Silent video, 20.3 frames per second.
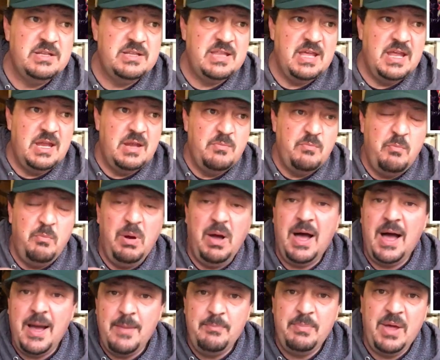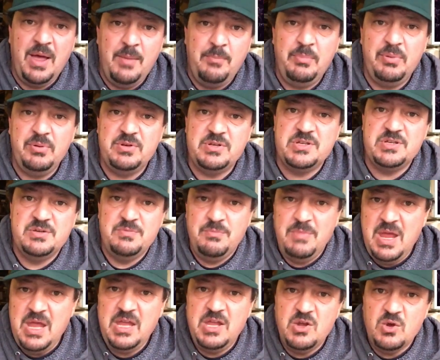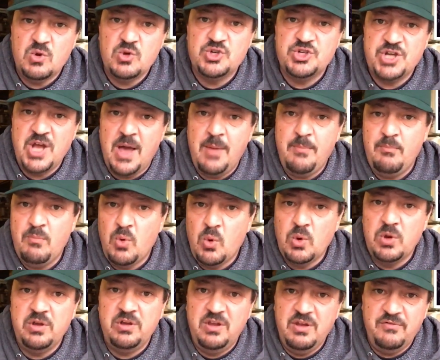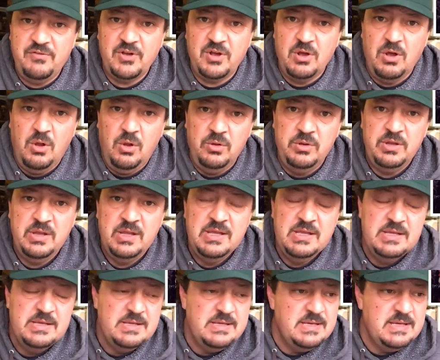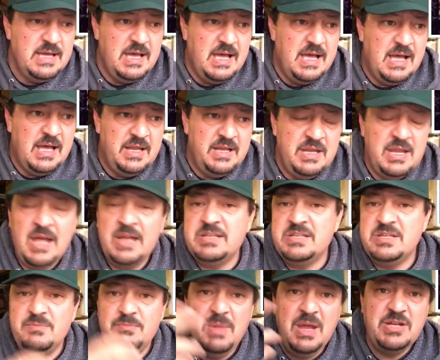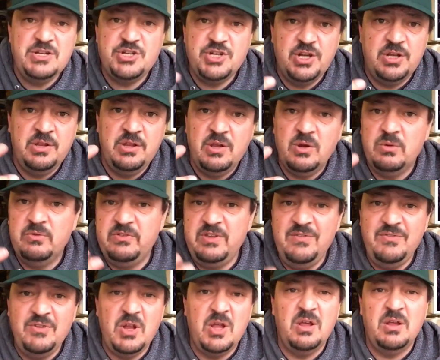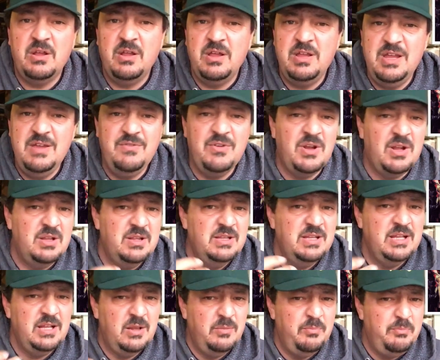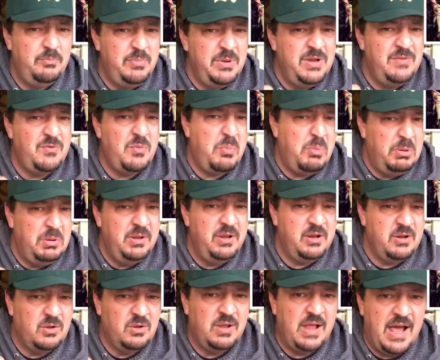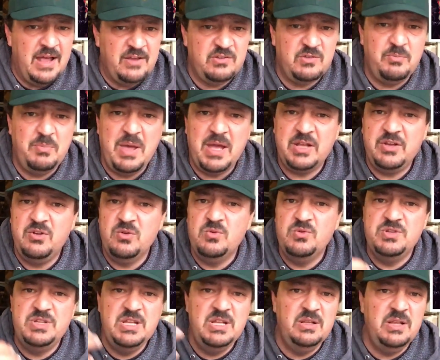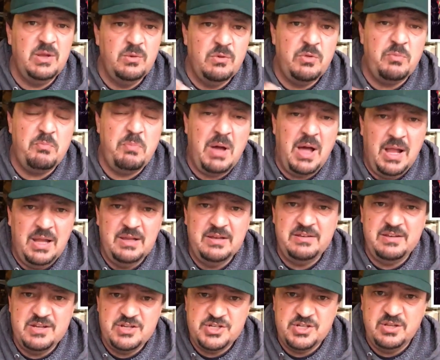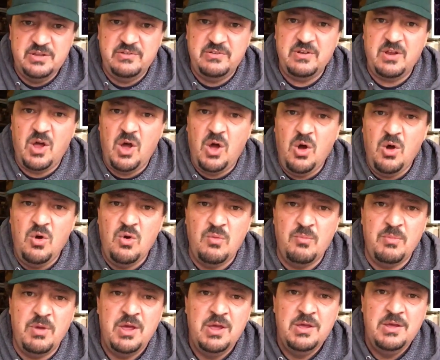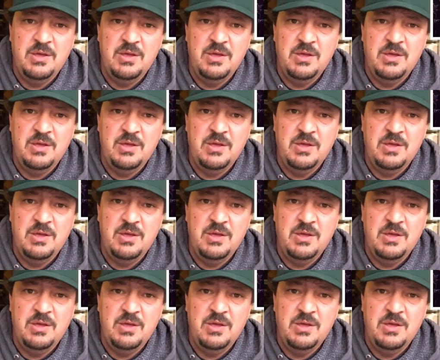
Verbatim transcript: that pop up to make your job more difficult uh, not to mention, there's even a even a little bit of a political aspect. You're dealing with politicians at home,